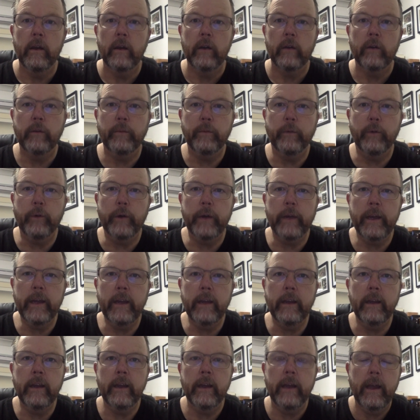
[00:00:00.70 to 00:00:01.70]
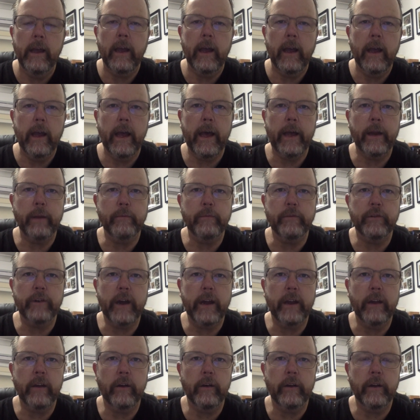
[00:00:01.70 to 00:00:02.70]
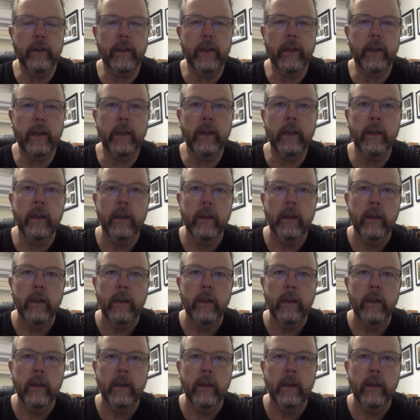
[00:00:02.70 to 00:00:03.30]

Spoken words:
Good morning, Adam Draycott here.